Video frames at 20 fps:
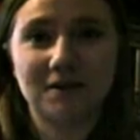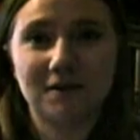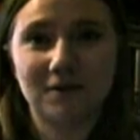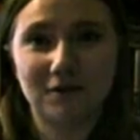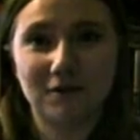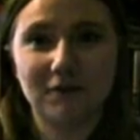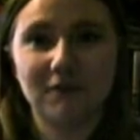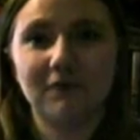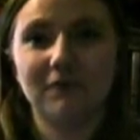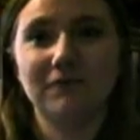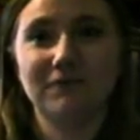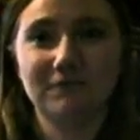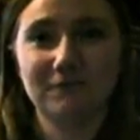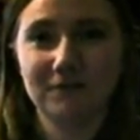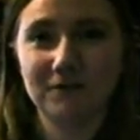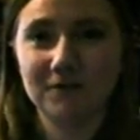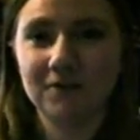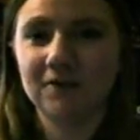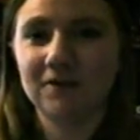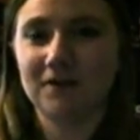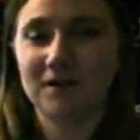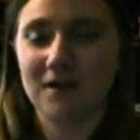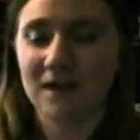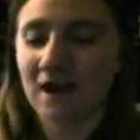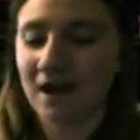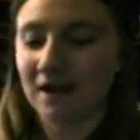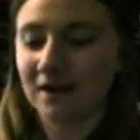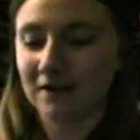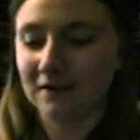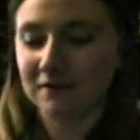stuff,
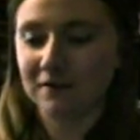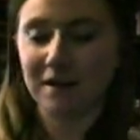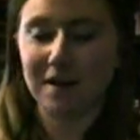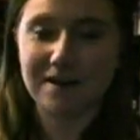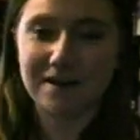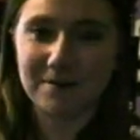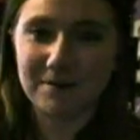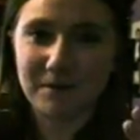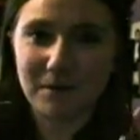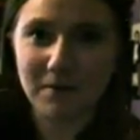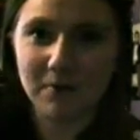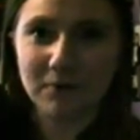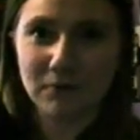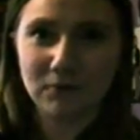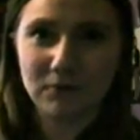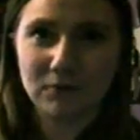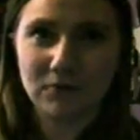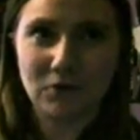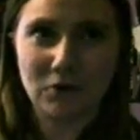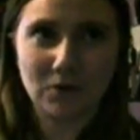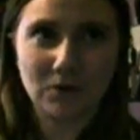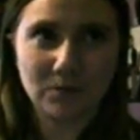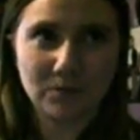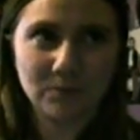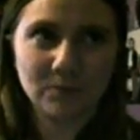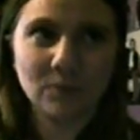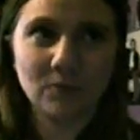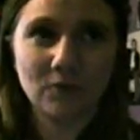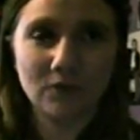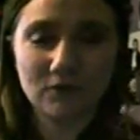and it's a bit grown up,
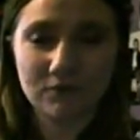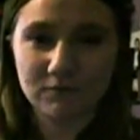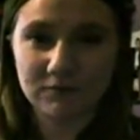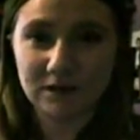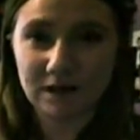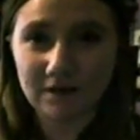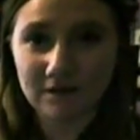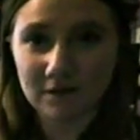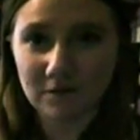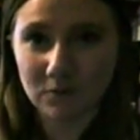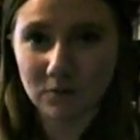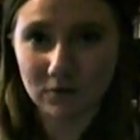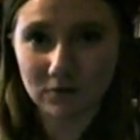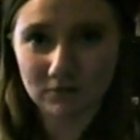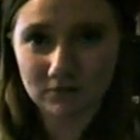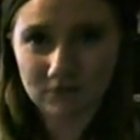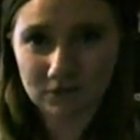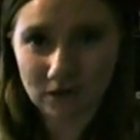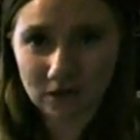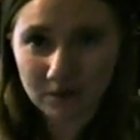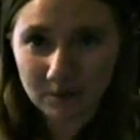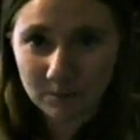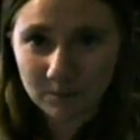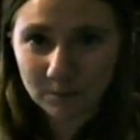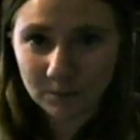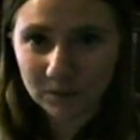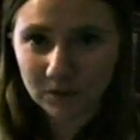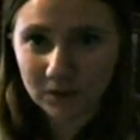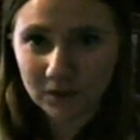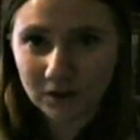definitely more grown up.
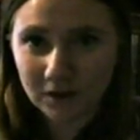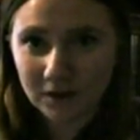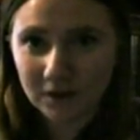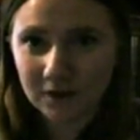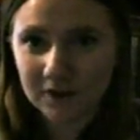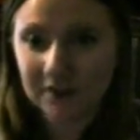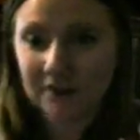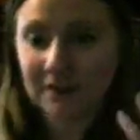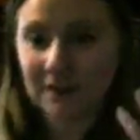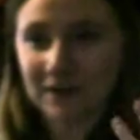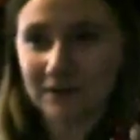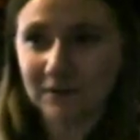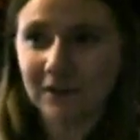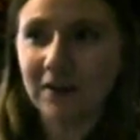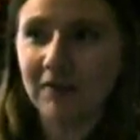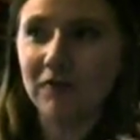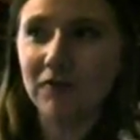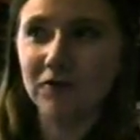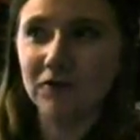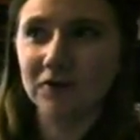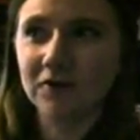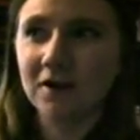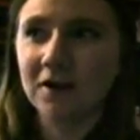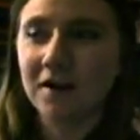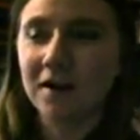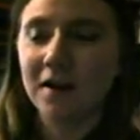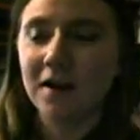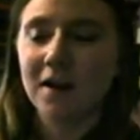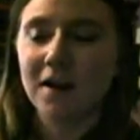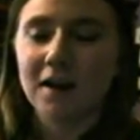Definitely,
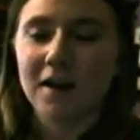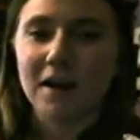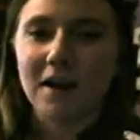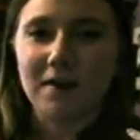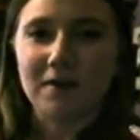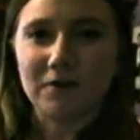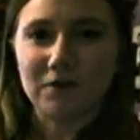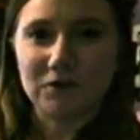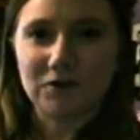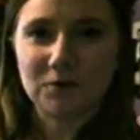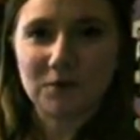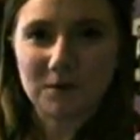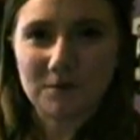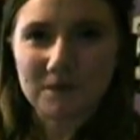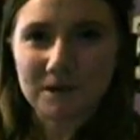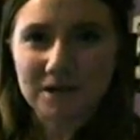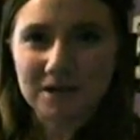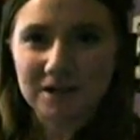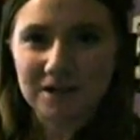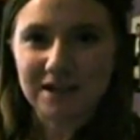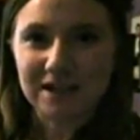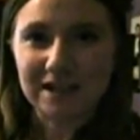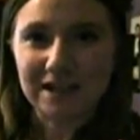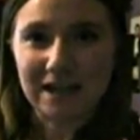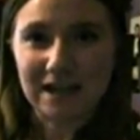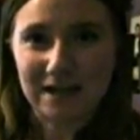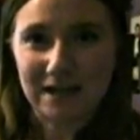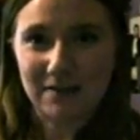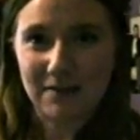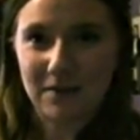if you're squeamish in
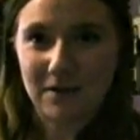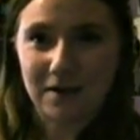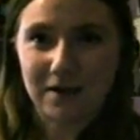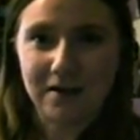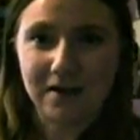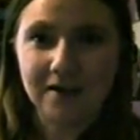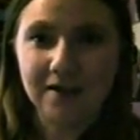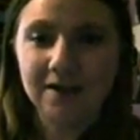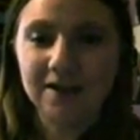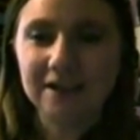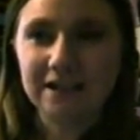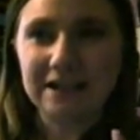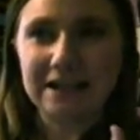any way,